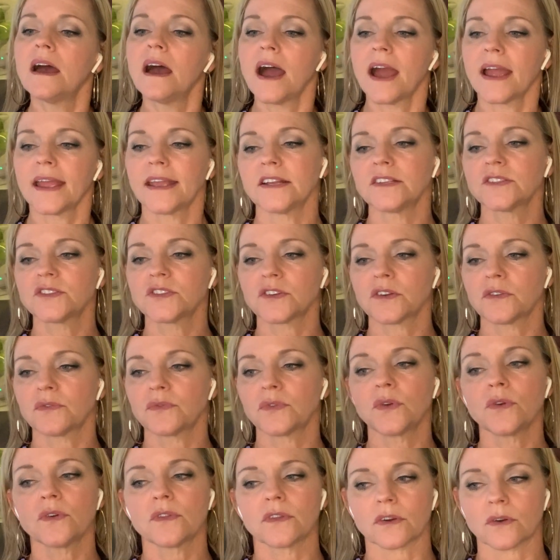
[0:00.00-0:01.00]
I answered a
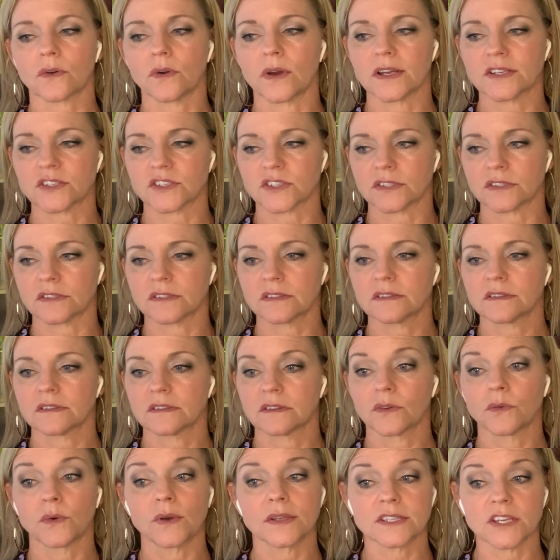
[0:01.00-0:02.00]
few of their questions,
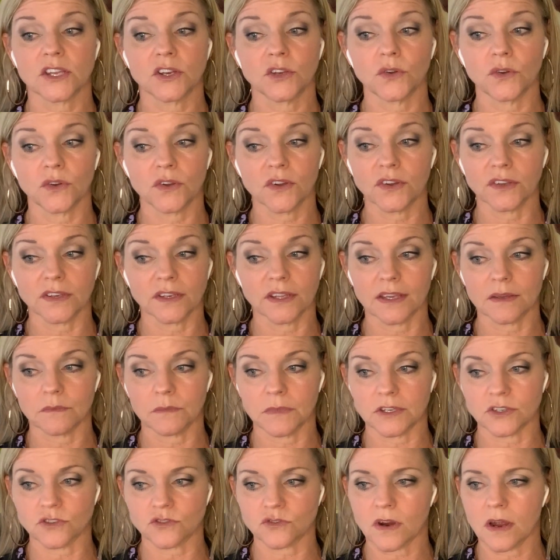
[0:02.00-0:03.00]
the ones I knew couldn't get me
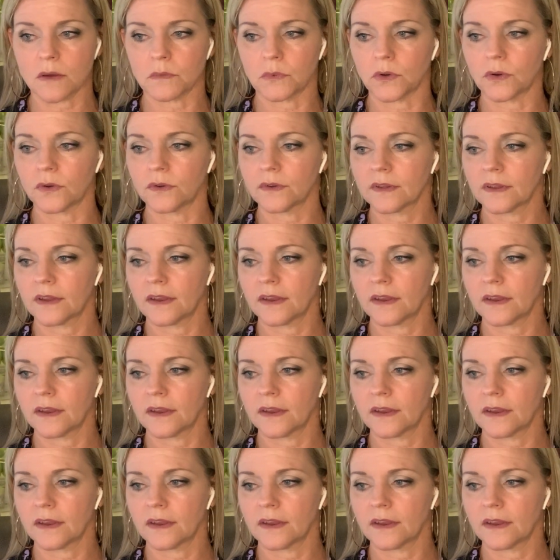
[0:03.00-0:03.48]
in trouble.